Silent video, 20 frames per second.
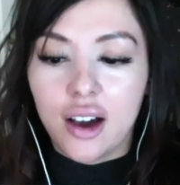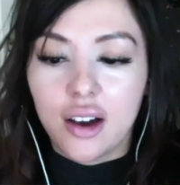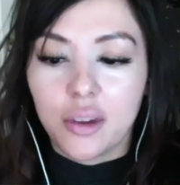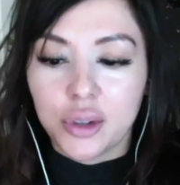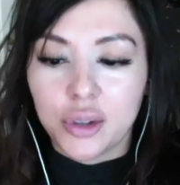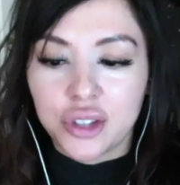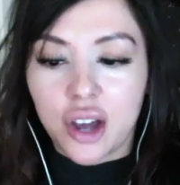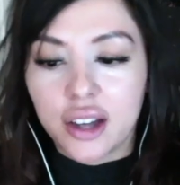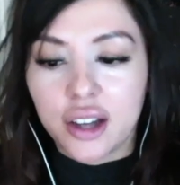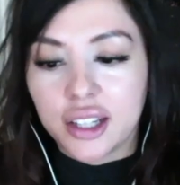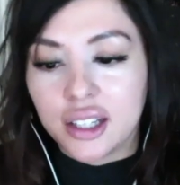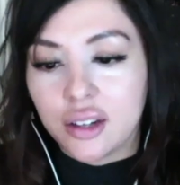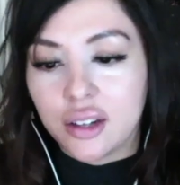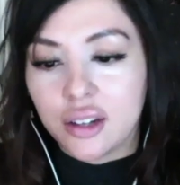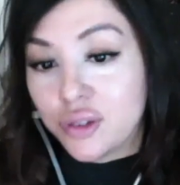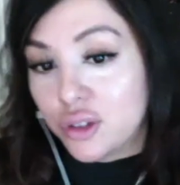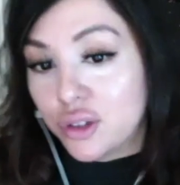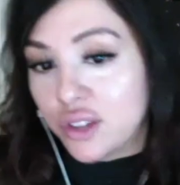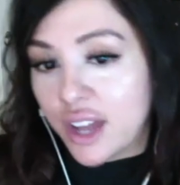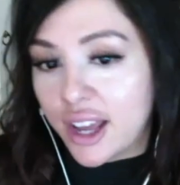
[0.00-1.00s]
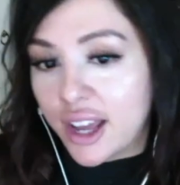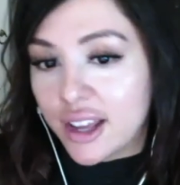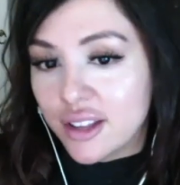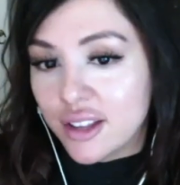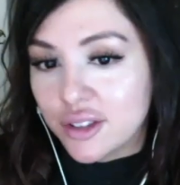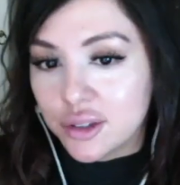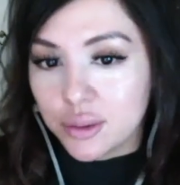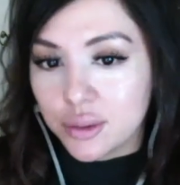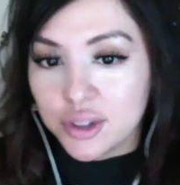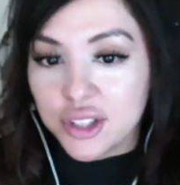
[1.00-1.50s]
We're talking a few
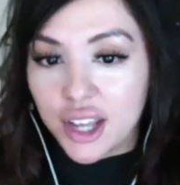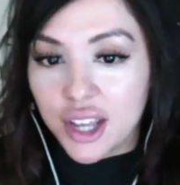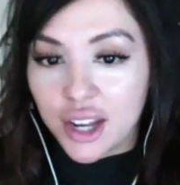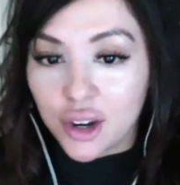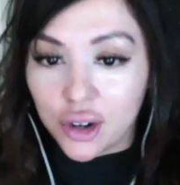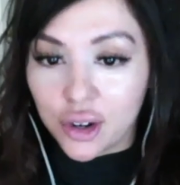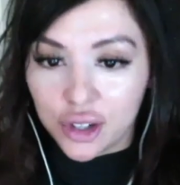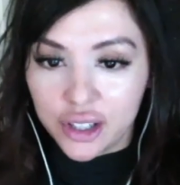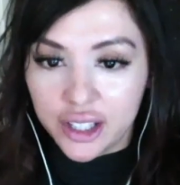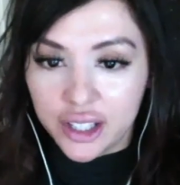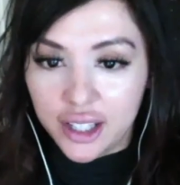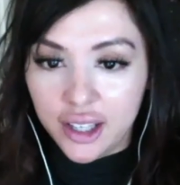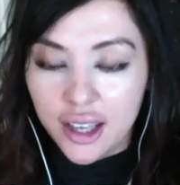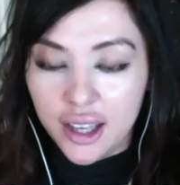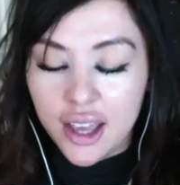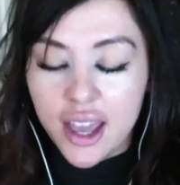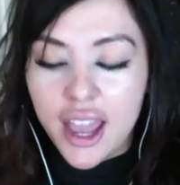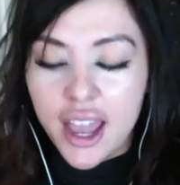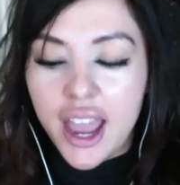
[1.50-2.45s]
days to a day early.